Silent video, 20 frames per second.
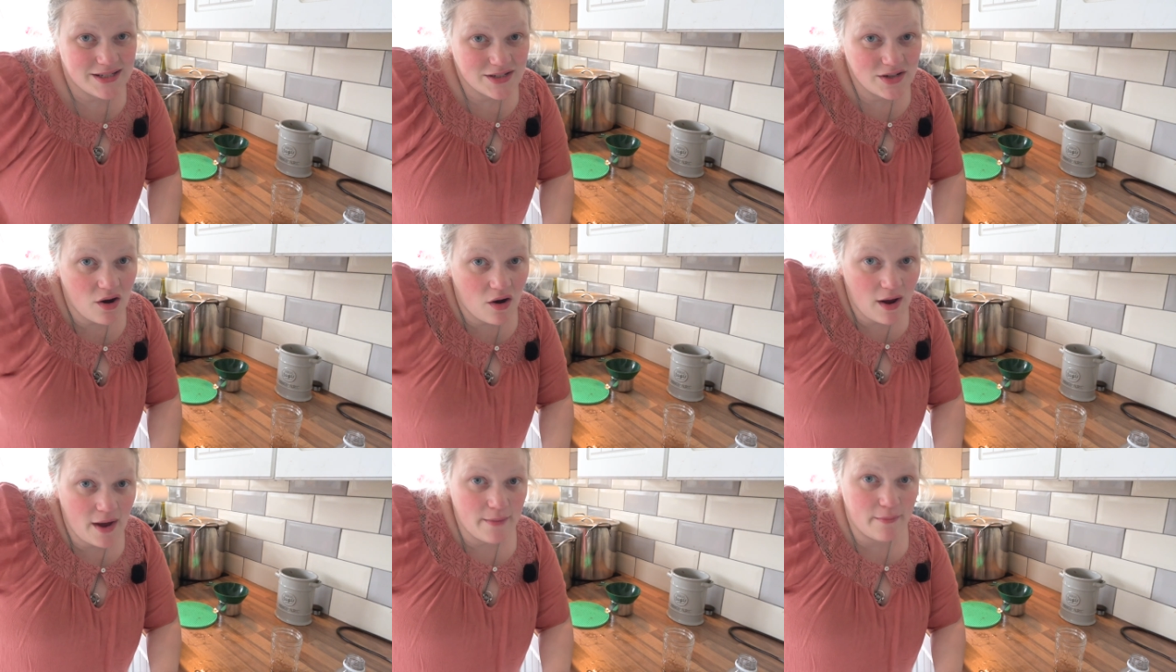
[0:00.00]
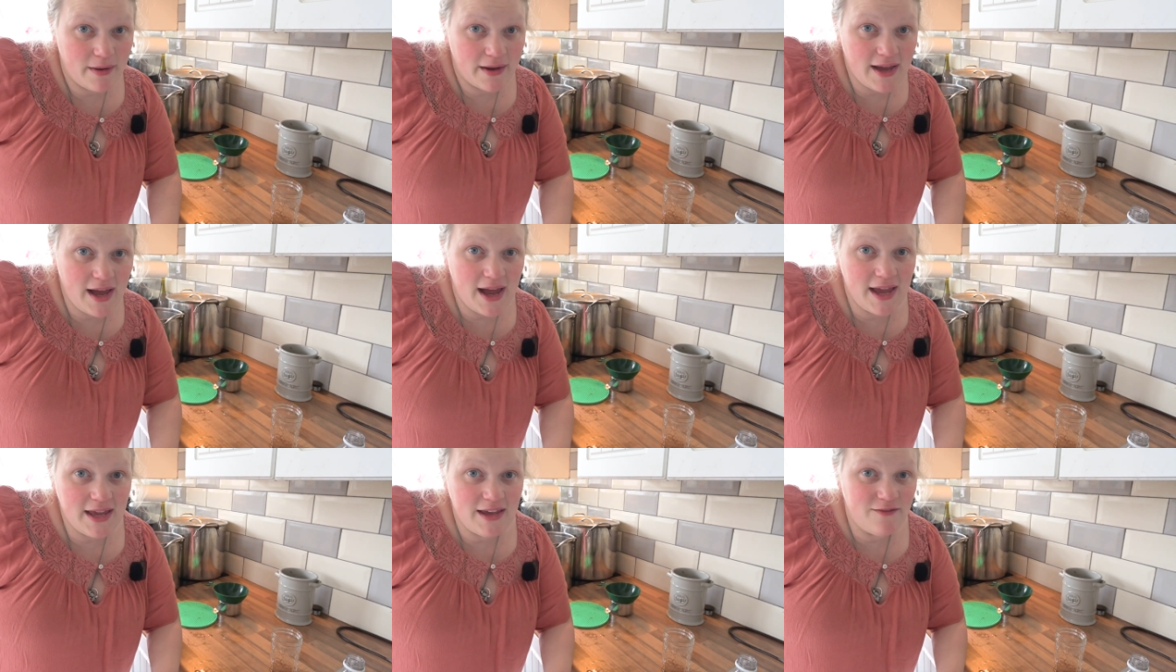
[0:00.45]
time,
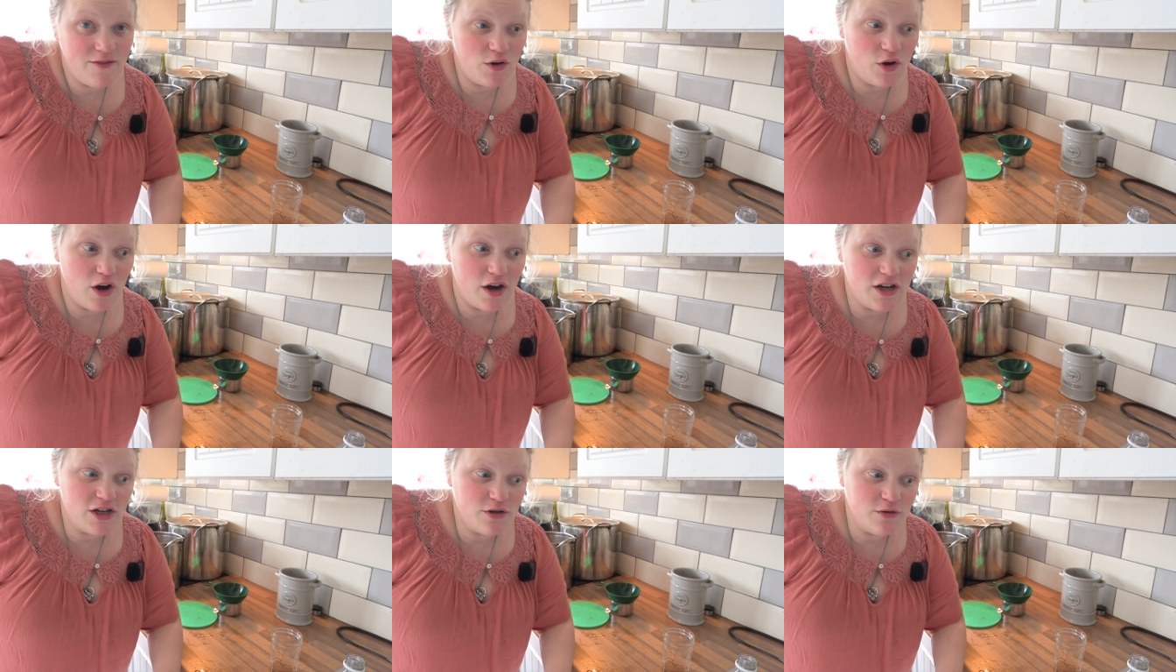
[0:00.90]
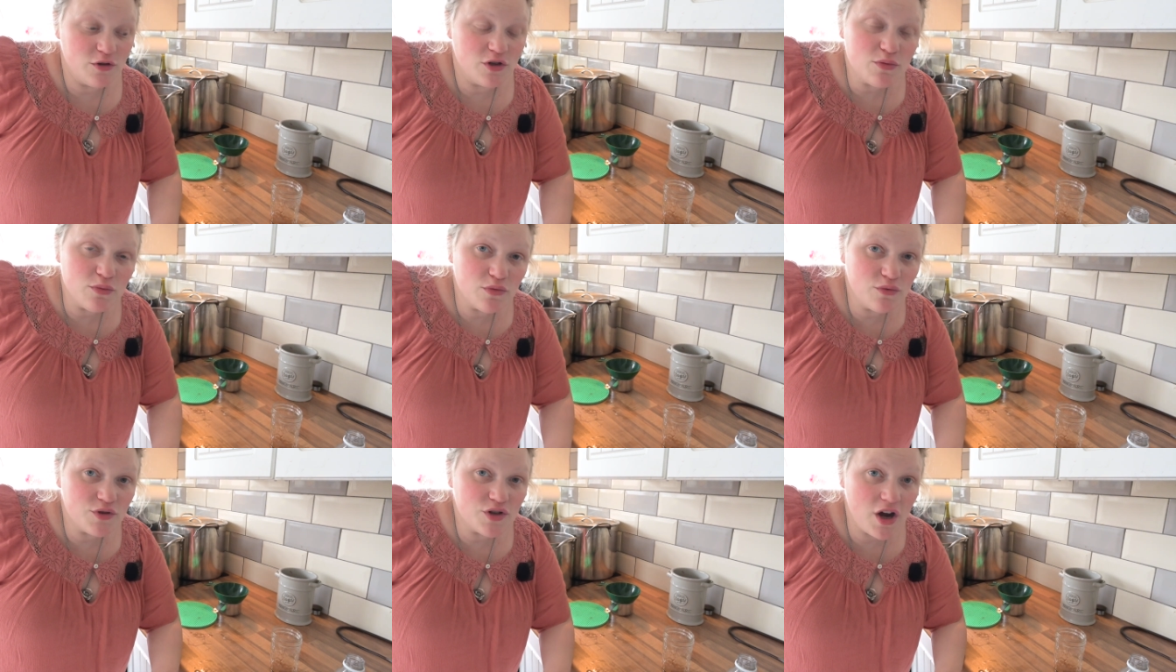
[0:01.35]
okay? If you're going to do
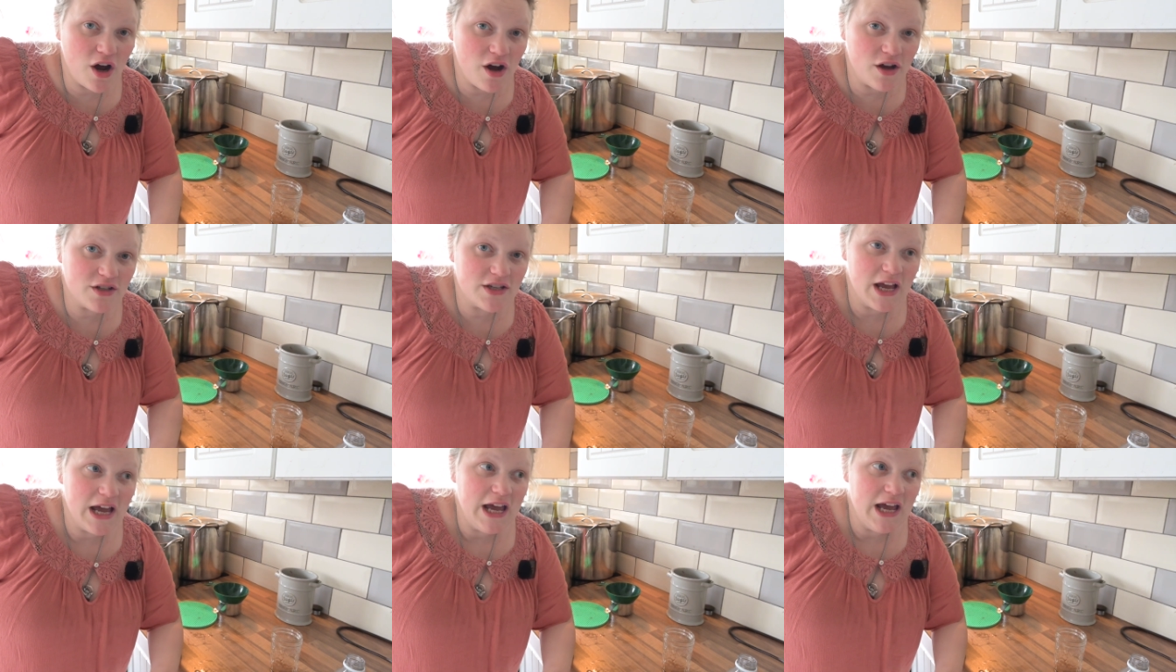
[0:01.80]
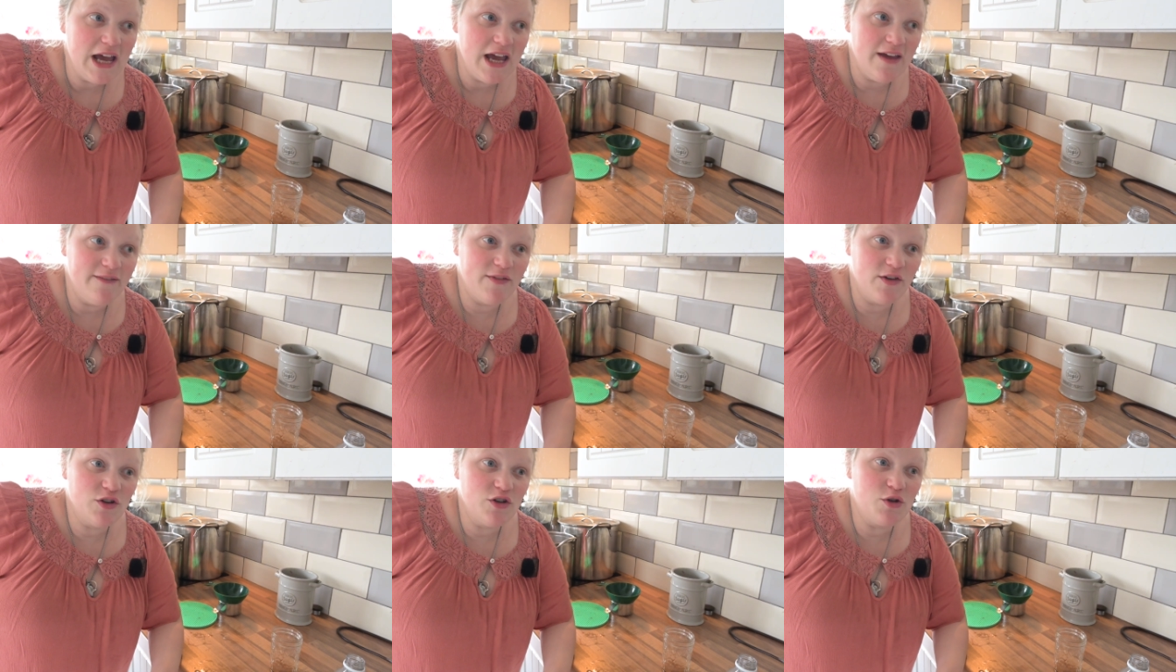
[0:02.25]
small jars,
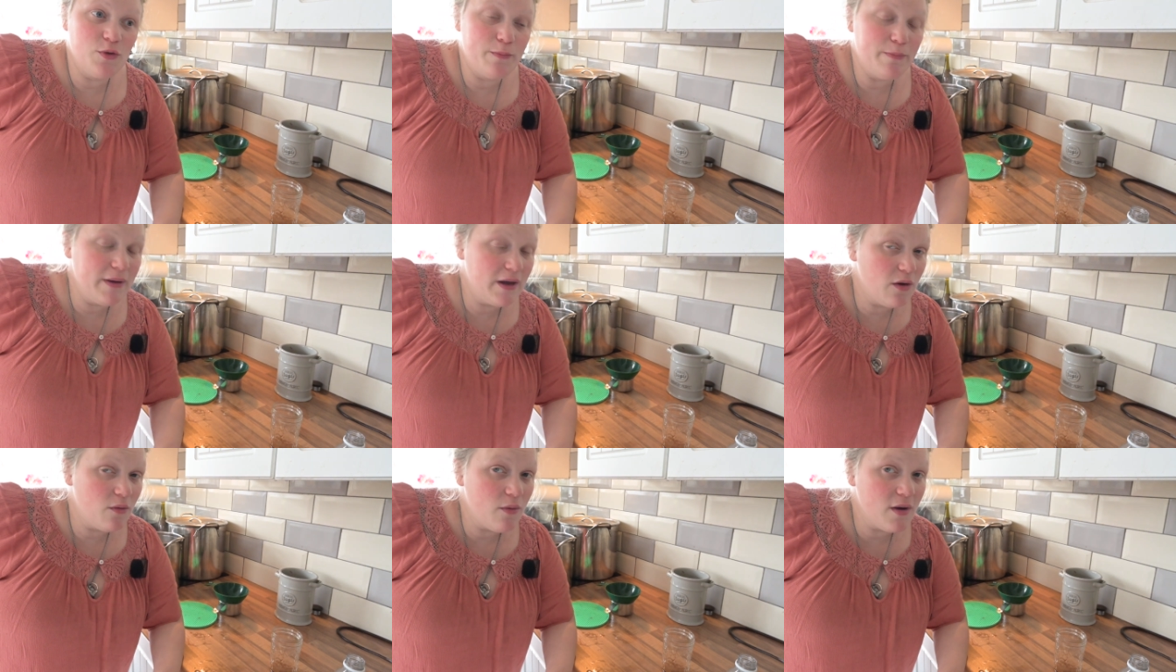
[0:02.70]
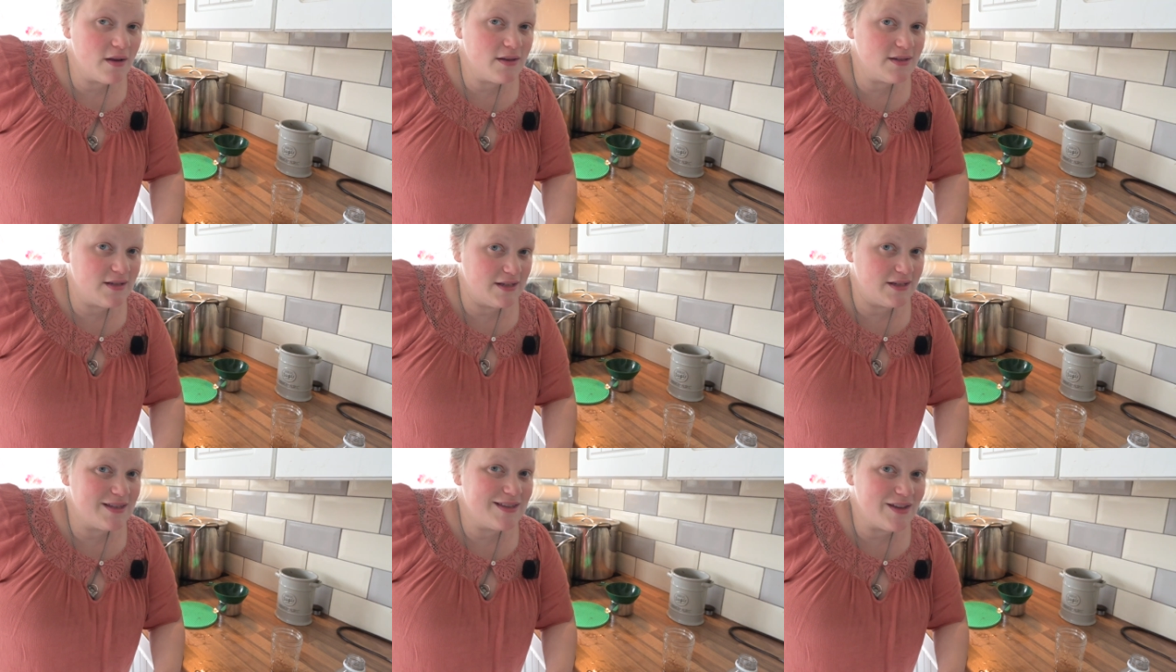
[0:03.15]
if you're going to do bigger
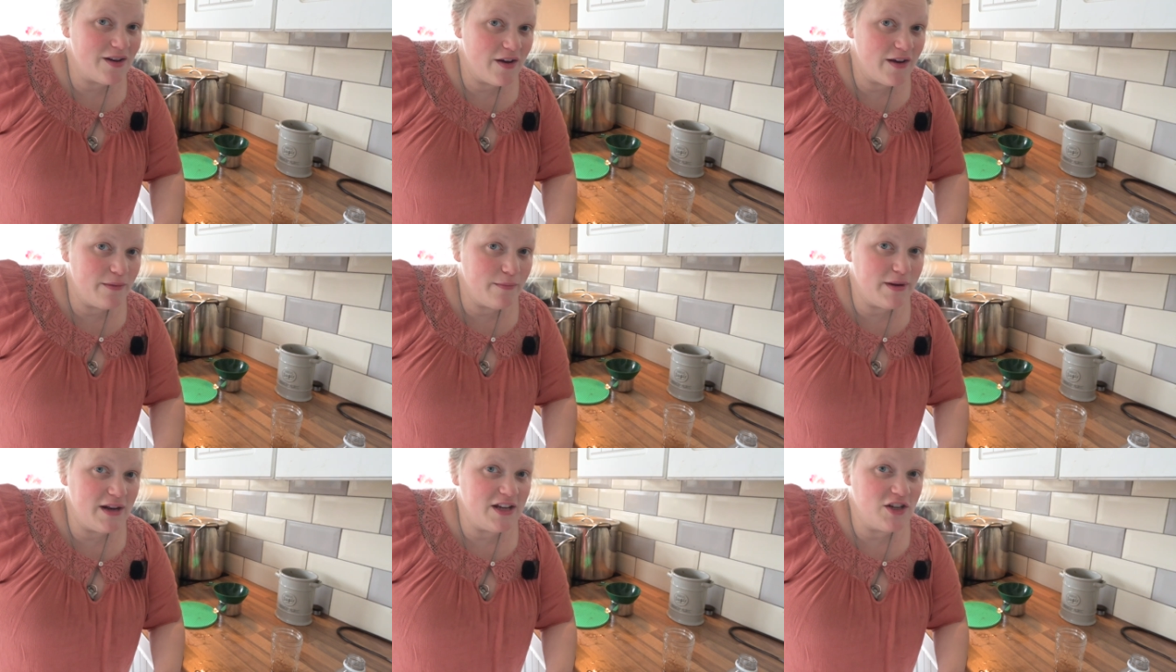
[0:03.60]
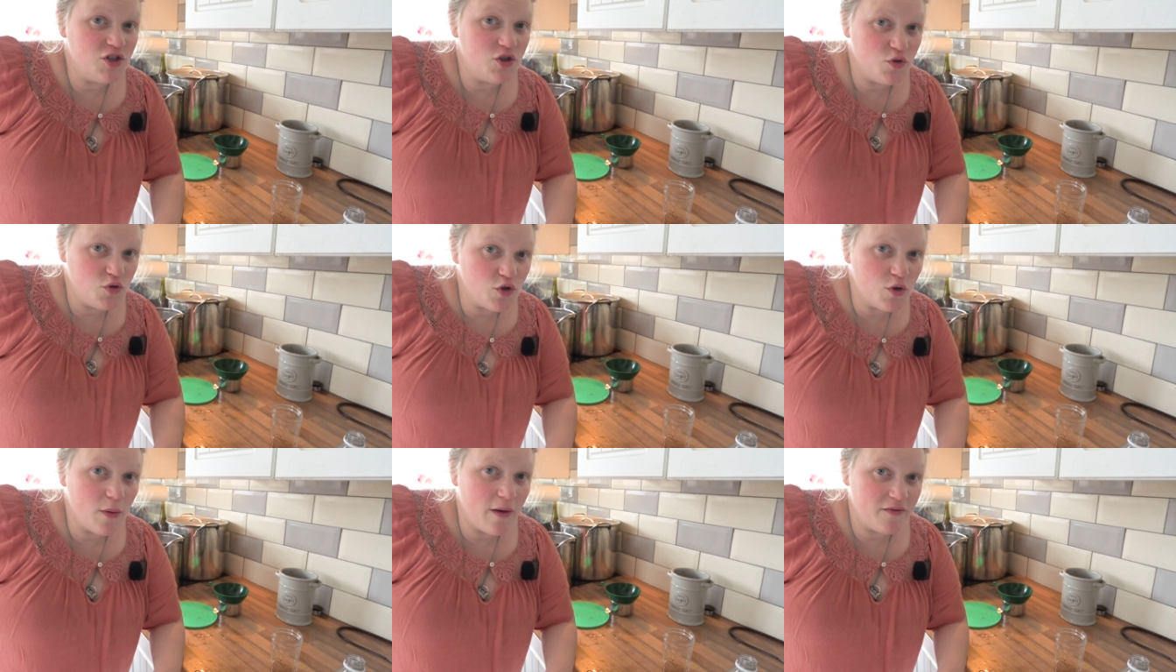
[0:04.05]
ones, it's 30 minutes. You
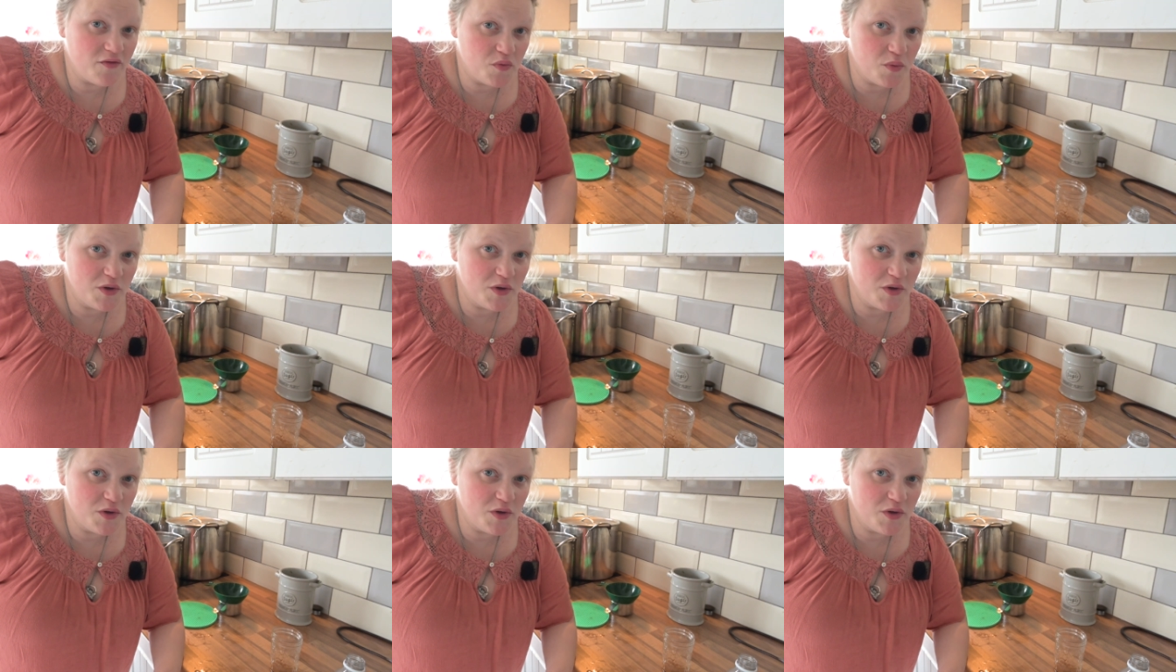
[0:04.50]
do have to